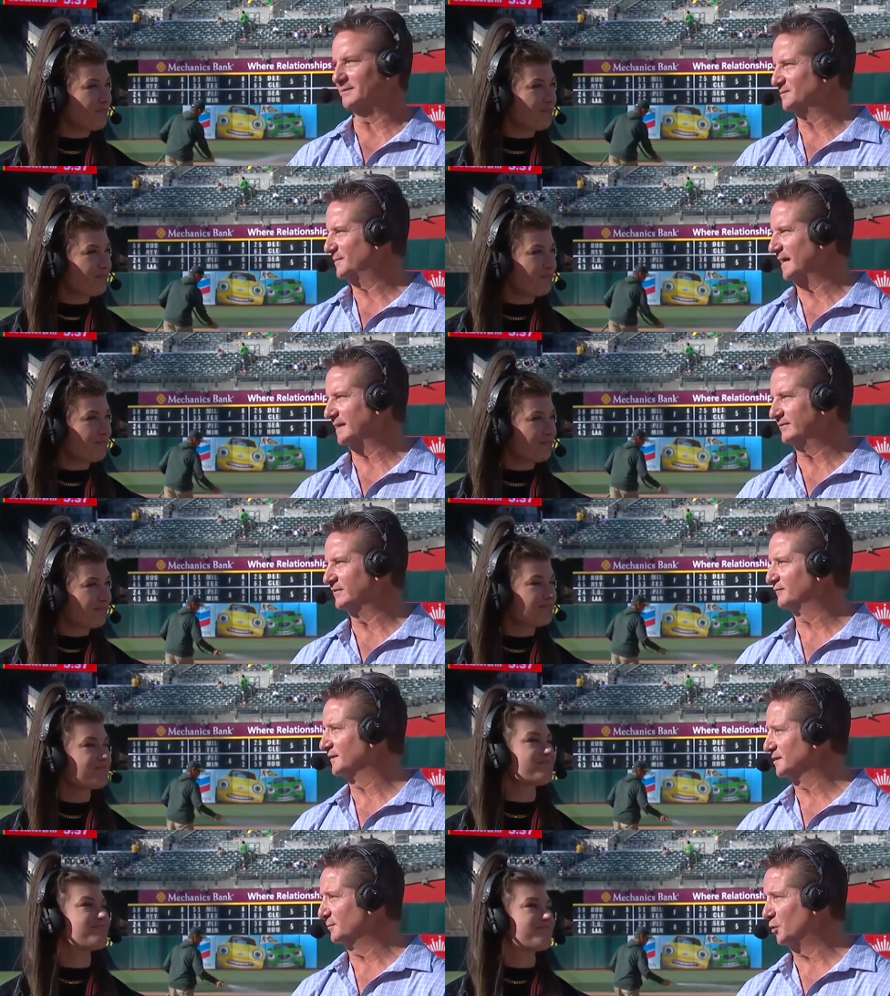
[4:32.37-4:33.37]
Speaker 1: back, even if
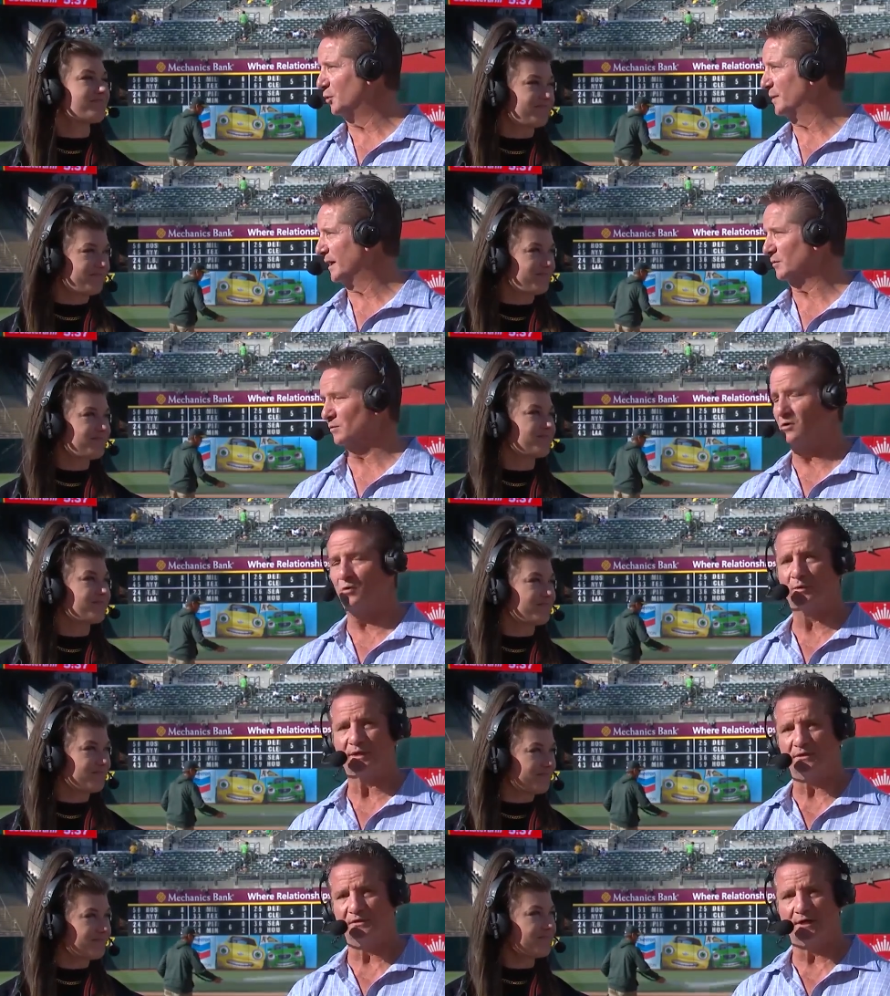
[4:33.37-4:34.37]
it's a bullpen role, we
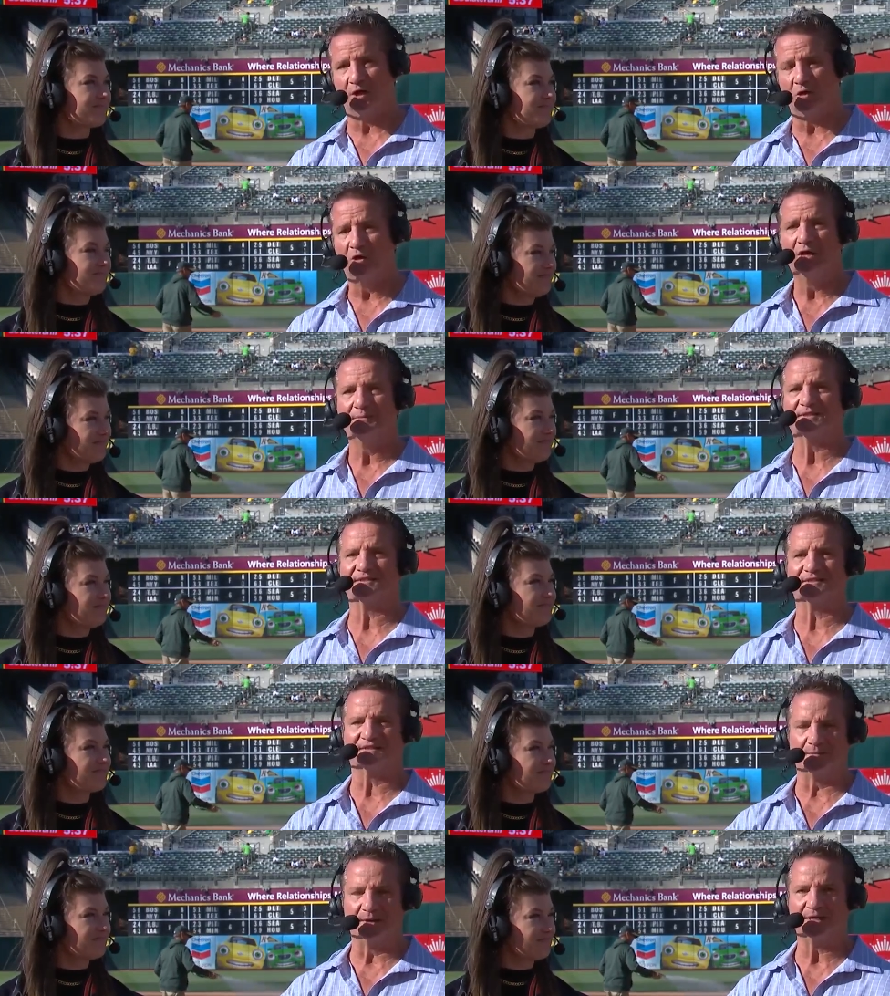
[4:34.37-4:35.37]
don't know, but just
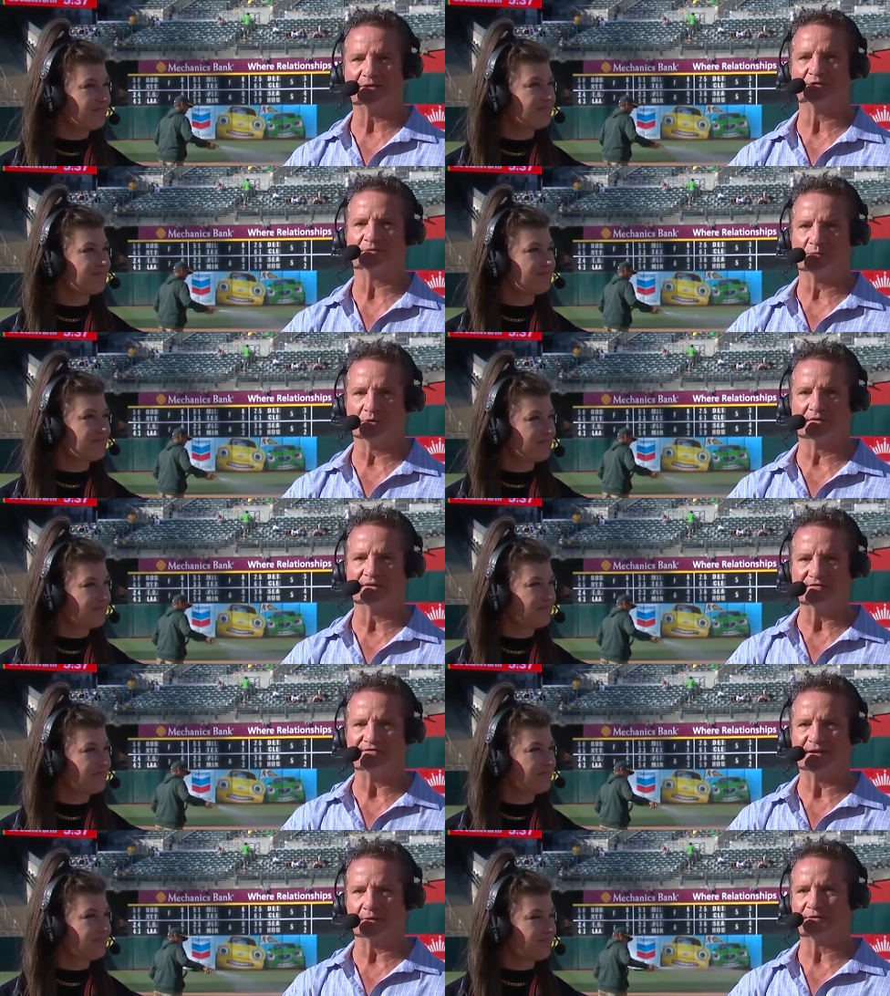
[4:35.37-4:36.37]
somebody who's more of a
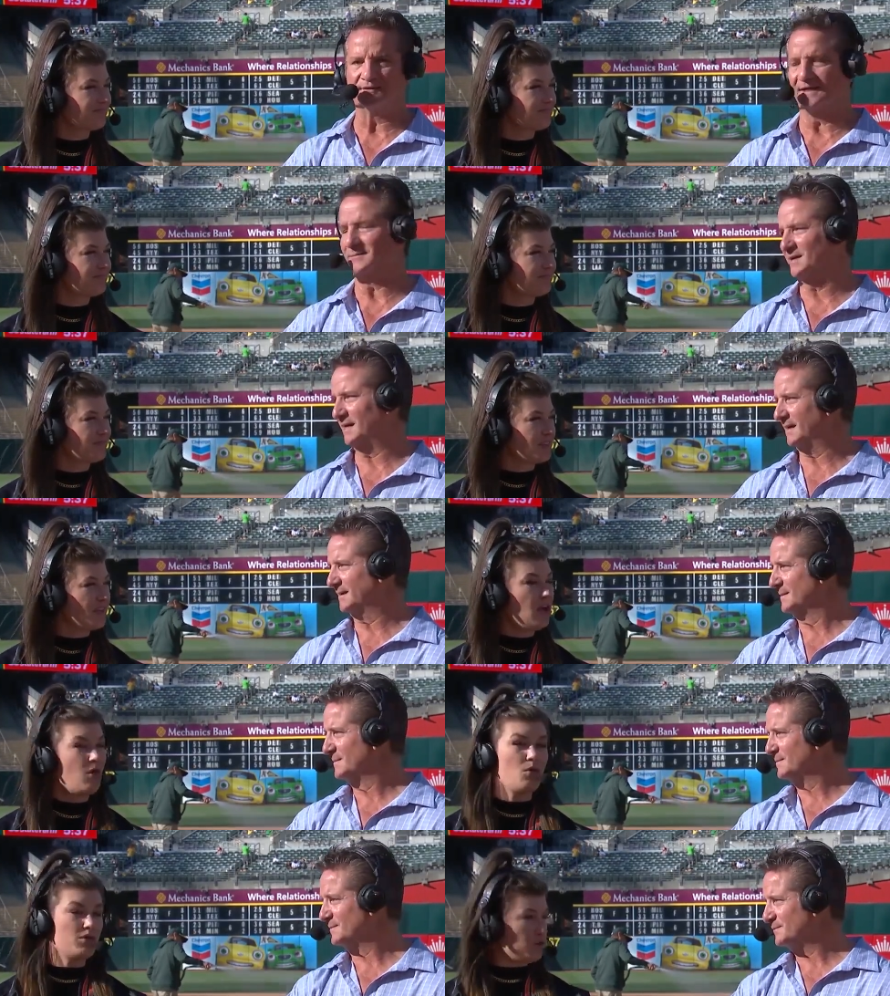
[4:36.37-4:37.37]
veteran type guy.
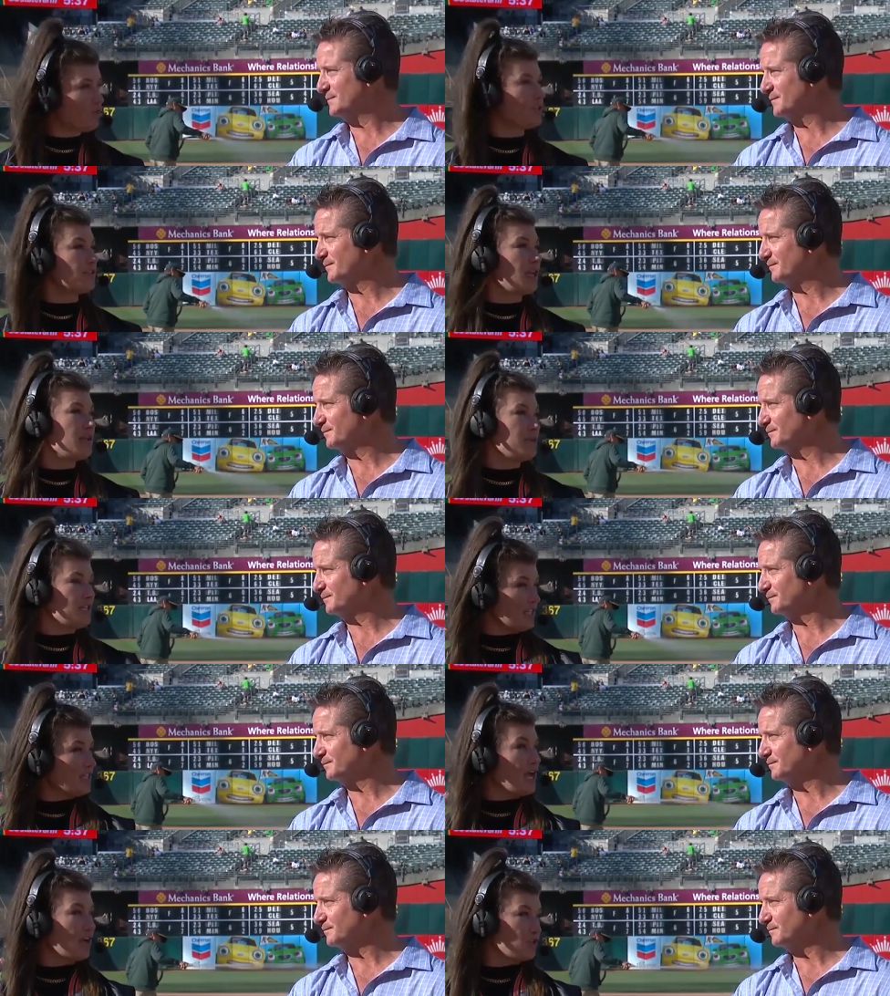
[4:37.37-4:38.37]
Speaker 2: Well, you just led me to the
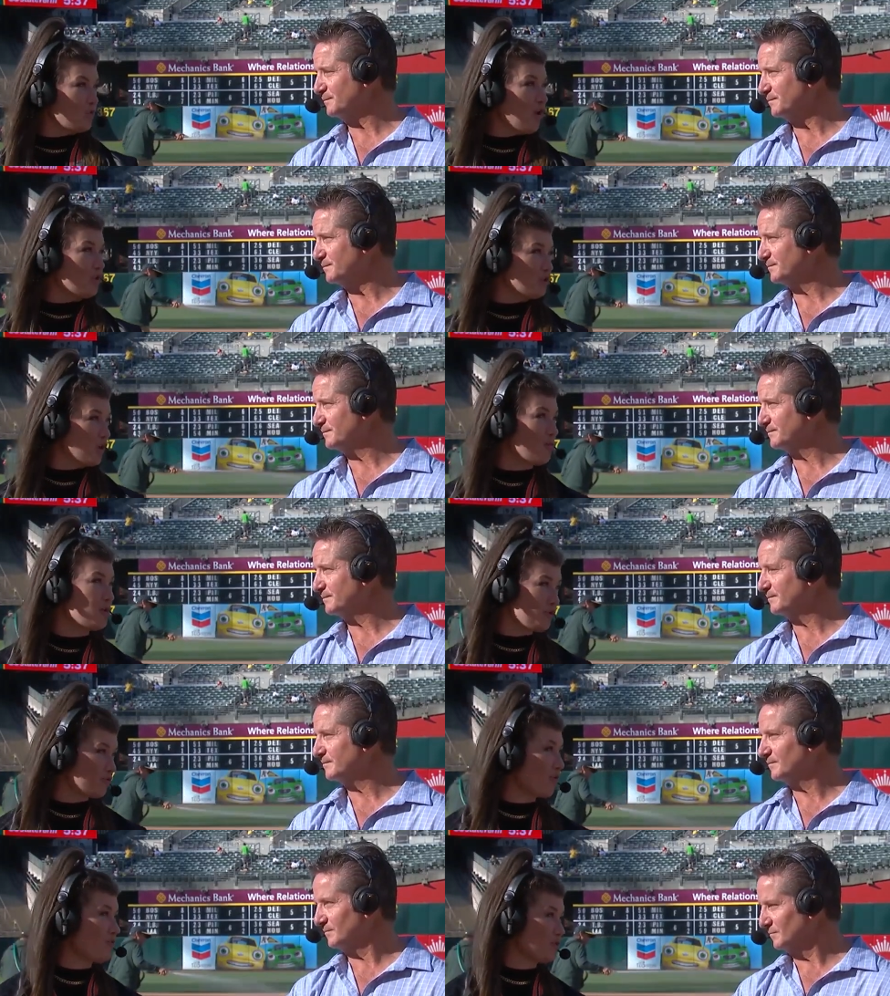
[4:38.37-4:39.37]
next one, so I'm going to
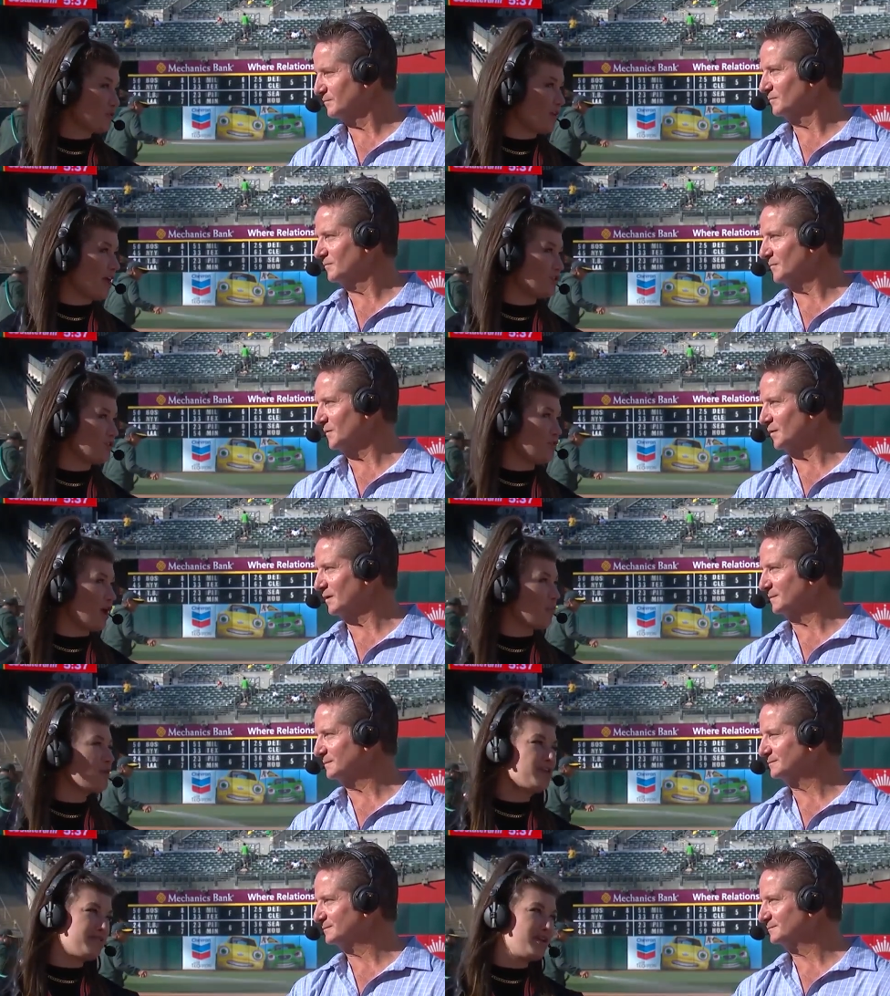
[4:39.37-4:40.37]
throw this one at you now, but
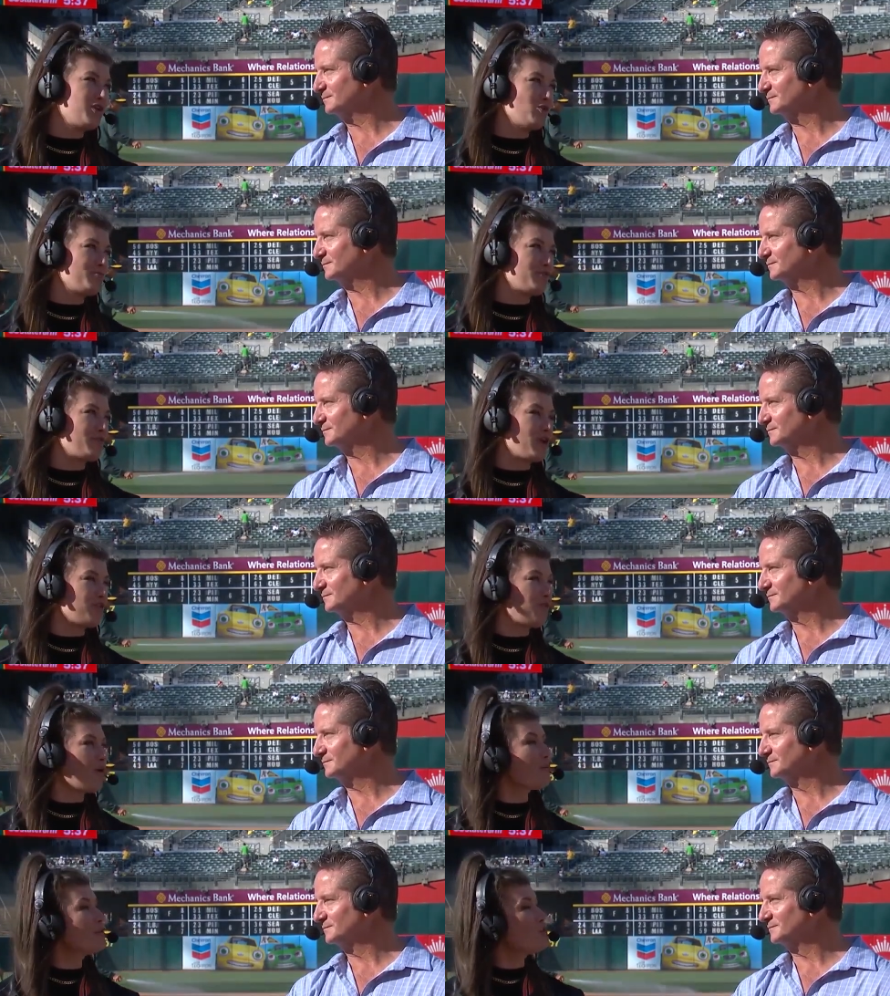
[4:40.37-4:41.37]
I think you'll be ready for
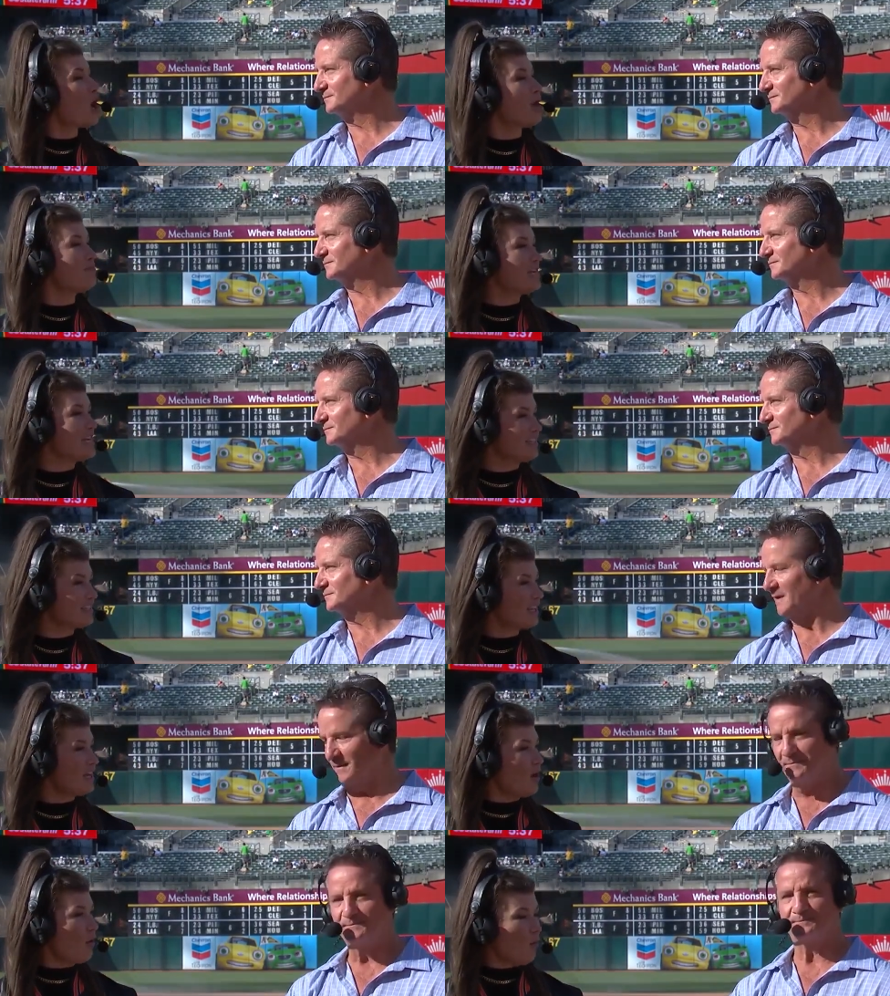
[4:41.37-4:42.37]
it with John Means. Yeah.
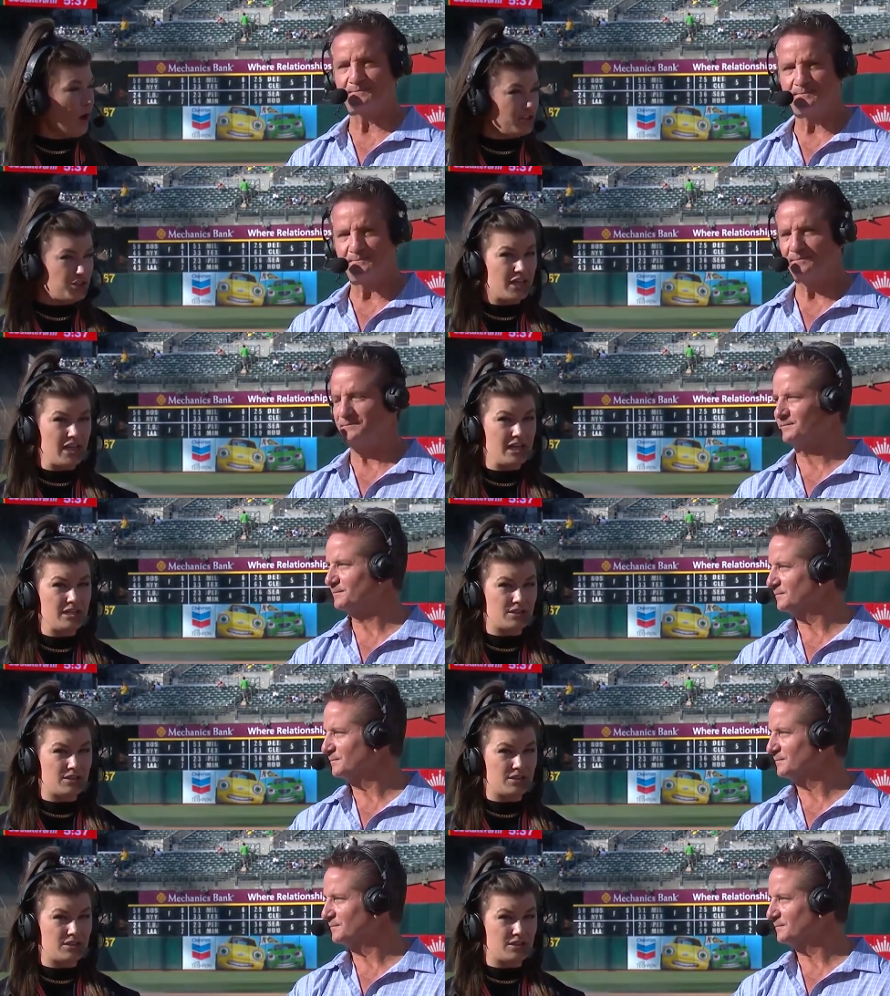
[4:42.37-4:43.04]
Watching his